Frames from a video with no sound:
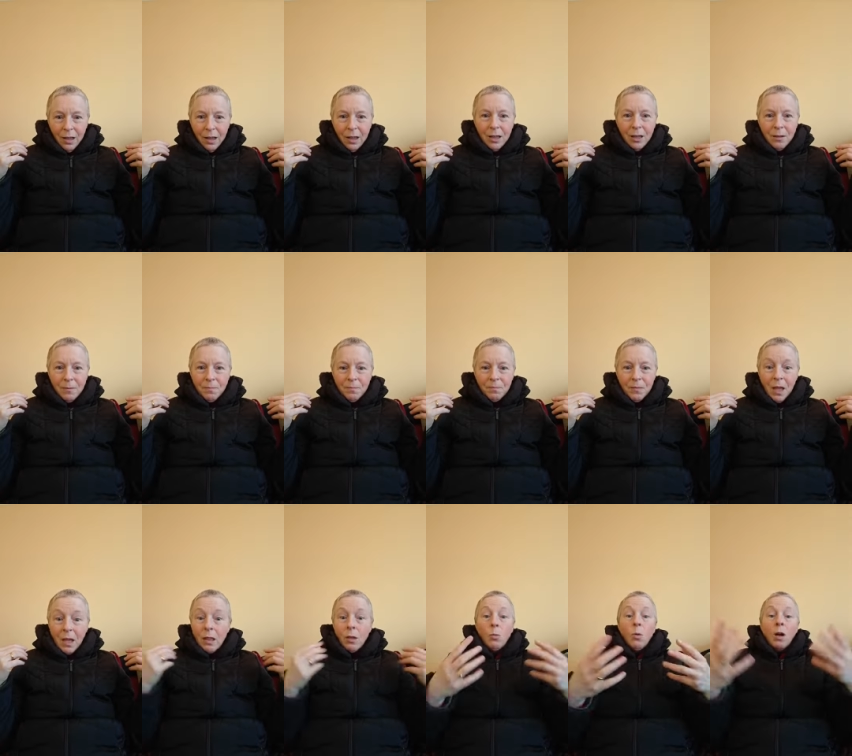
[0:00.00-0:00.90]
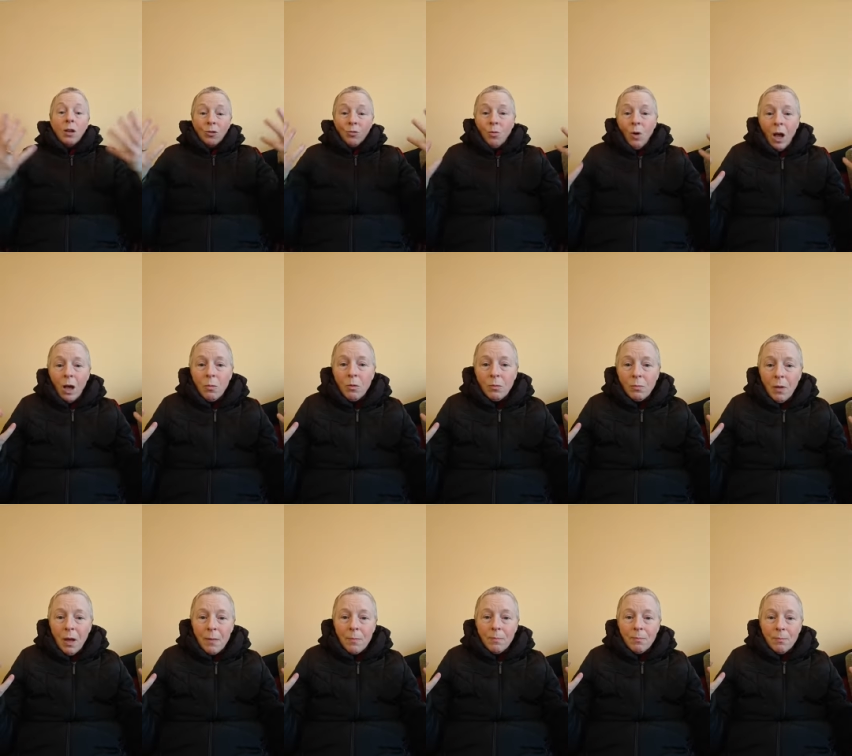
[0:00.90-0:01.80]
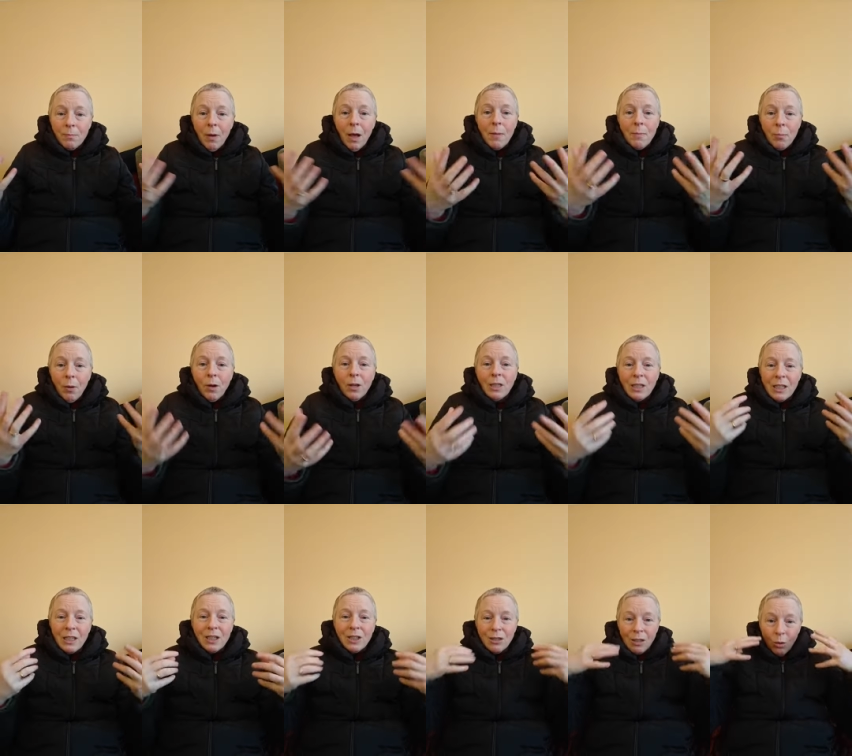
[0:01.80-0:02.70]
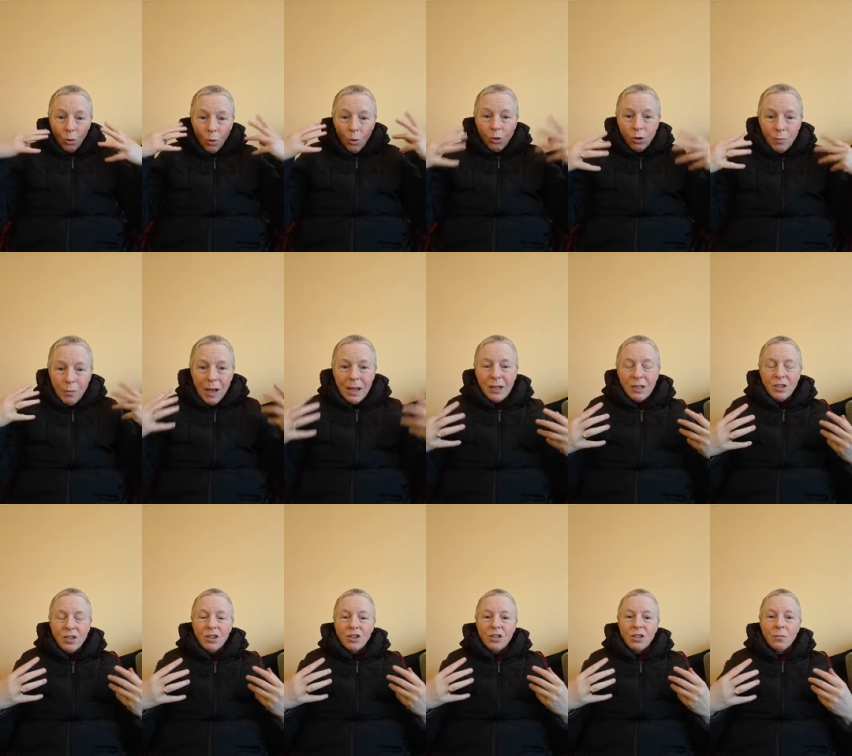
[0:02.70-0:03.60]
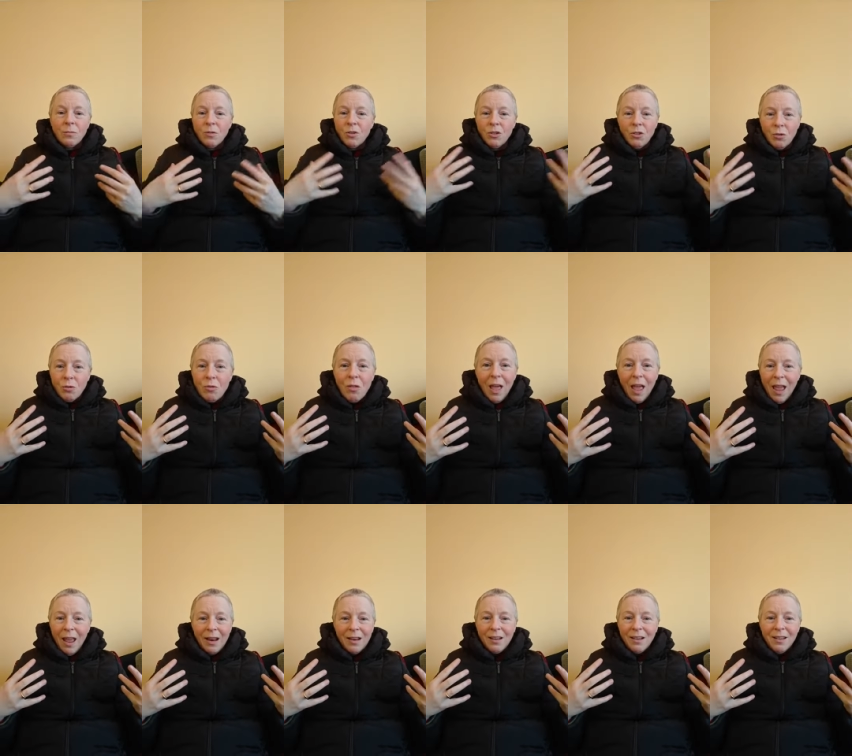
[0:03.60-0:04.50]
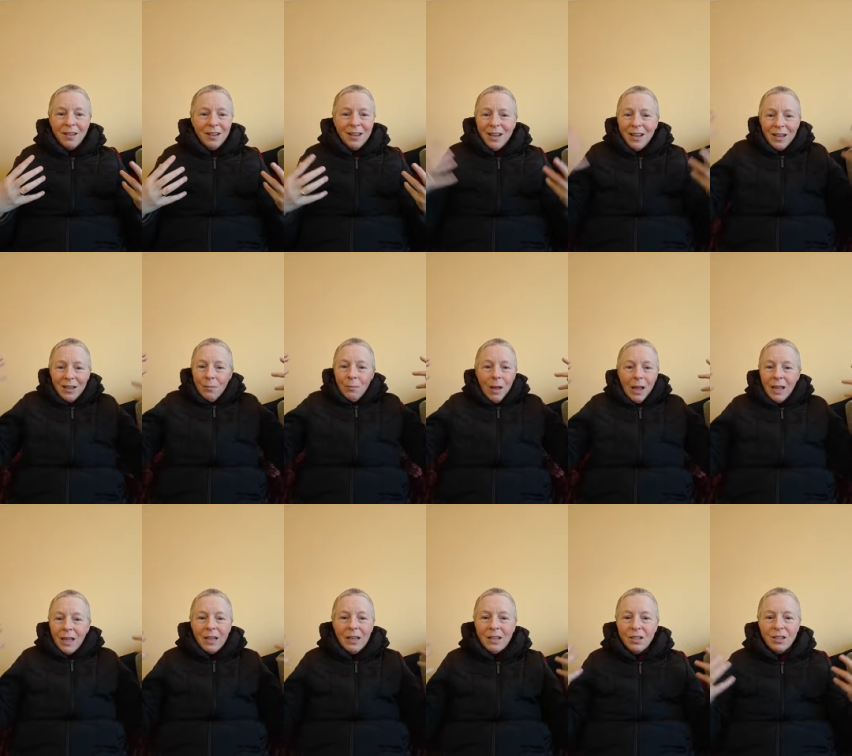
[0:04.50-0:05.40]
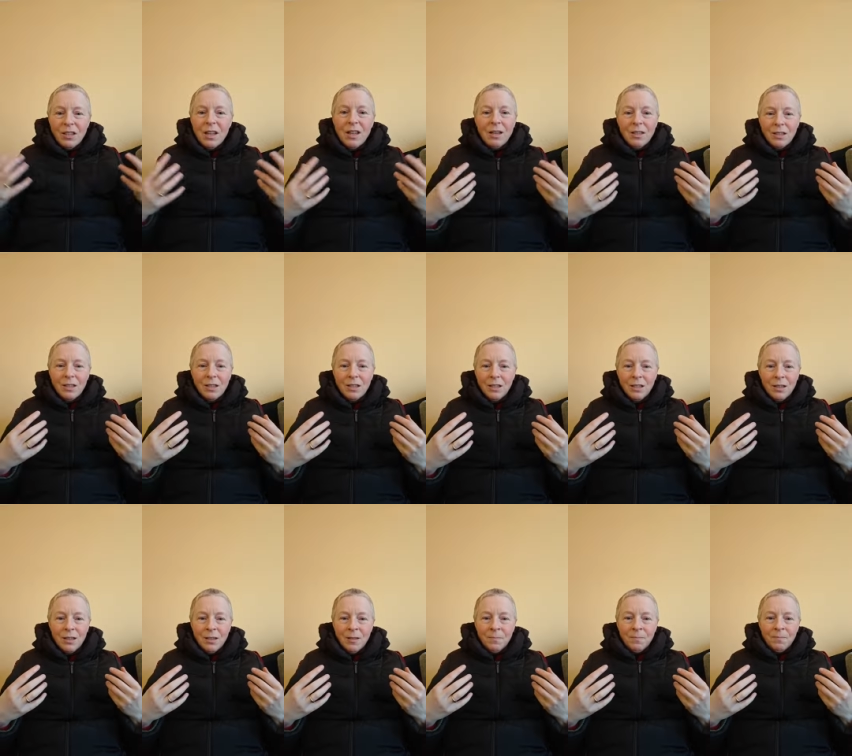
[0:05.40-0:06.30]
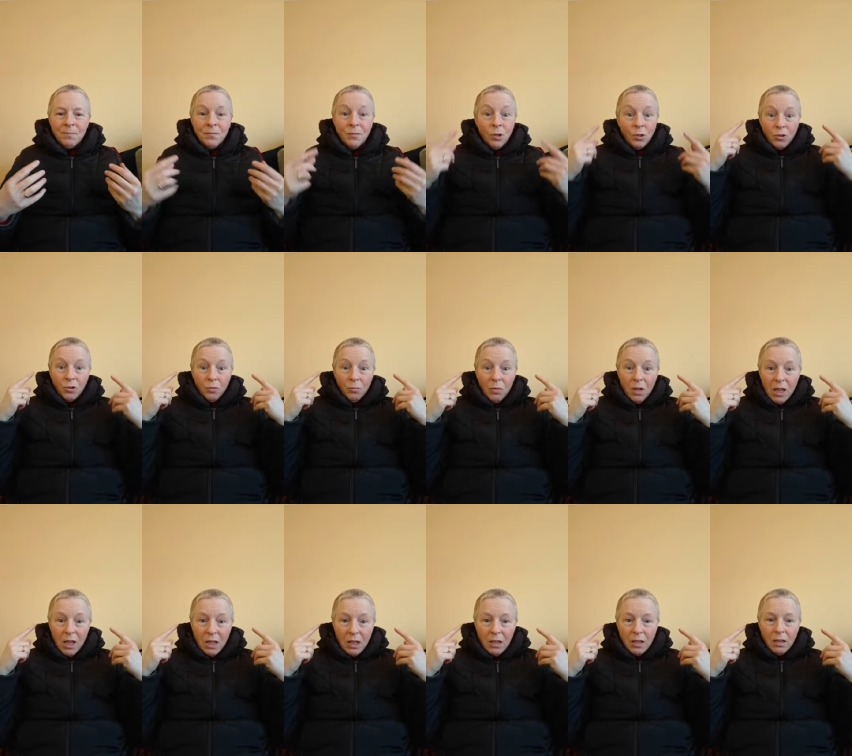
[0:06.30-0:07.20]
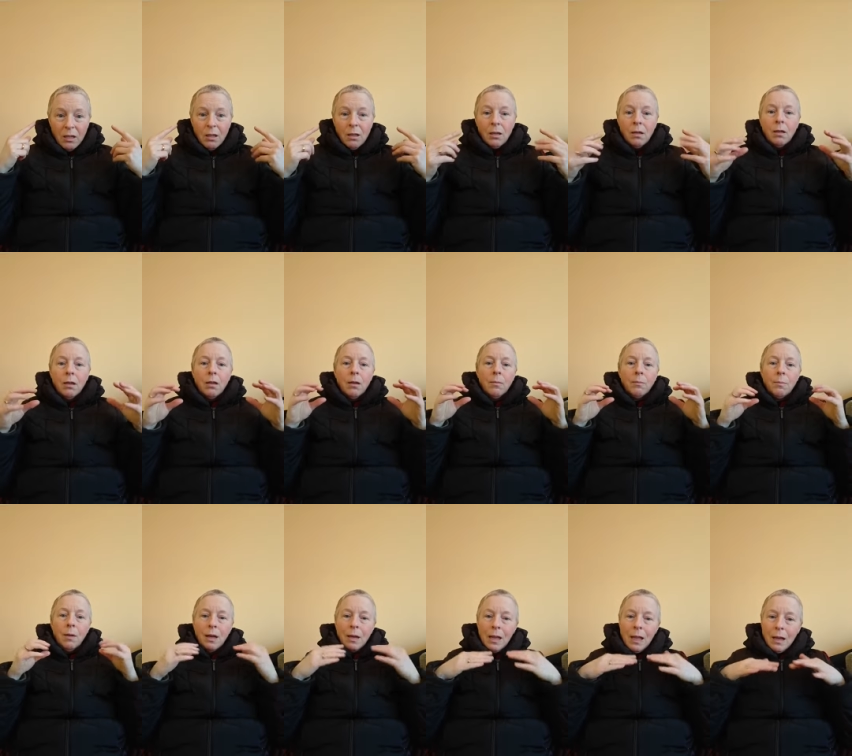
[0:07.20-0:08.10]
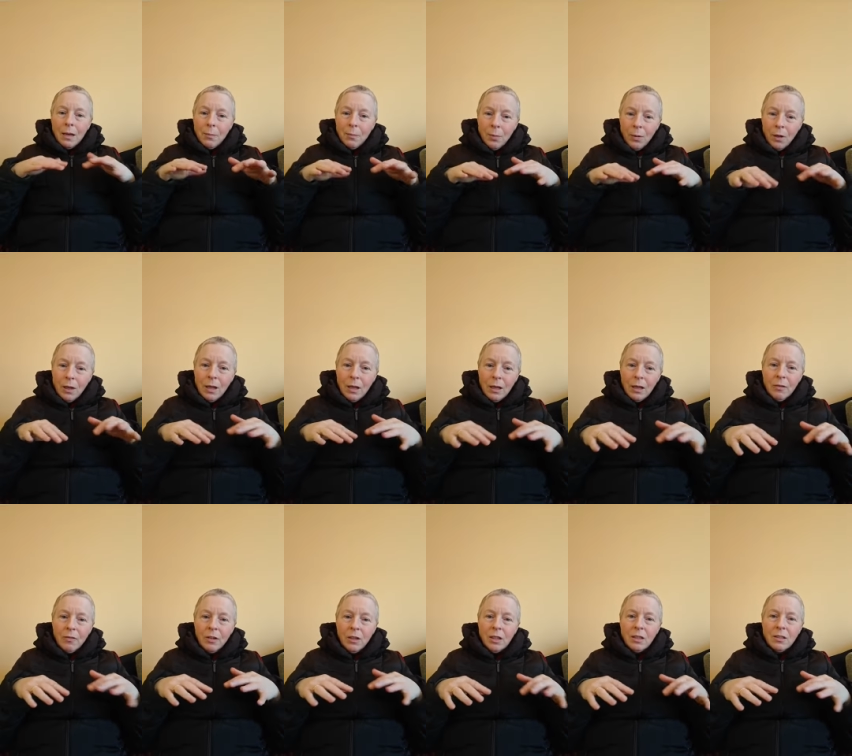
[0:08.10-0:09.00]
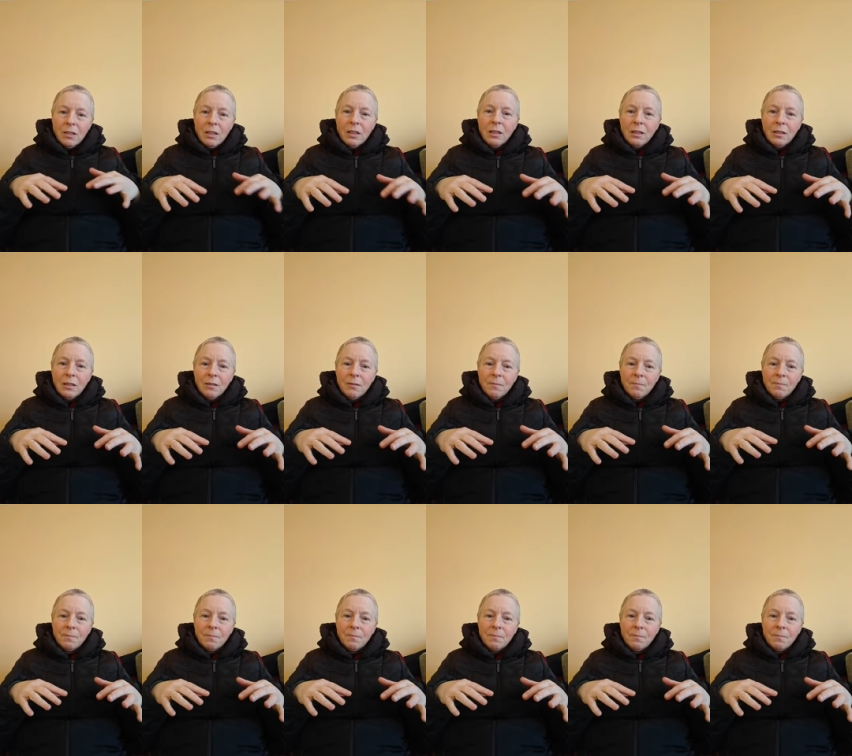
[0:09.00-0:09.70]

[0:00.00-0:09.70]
Otherwise, why would my body's automatic systems do that? That didn't make any sense. Not to me, but at a body level it did.